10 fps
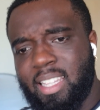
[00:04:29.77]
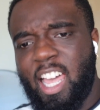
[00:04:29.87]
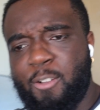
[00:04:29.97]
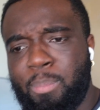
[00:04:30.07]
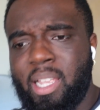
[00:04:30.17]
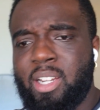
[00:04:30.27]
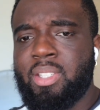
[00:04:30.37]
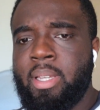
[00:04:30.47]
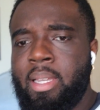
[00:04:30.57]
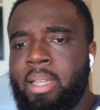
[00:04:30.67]
a lot of players.
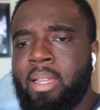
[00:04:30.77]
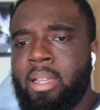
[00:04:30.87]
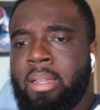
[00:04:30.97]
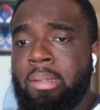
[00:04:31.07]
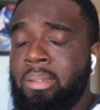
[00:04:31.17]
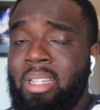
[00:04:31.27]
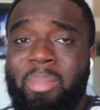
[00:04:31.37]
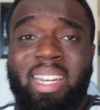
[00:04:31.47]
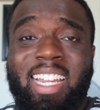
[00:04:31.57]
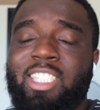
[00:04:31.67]
I
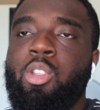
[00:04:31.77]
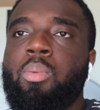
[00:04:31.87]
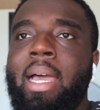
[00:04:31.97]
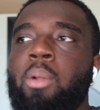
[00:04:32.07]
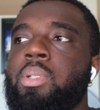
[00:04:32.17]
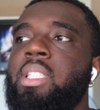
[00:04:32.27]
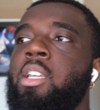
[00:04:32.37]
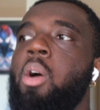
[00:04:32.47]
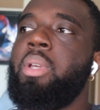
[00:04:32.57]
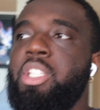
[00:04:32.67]
mean, I don't see
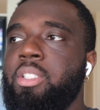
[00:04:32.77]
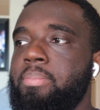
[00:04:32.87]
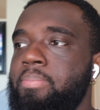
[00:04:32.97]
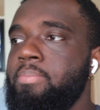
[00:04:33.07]
cohesion.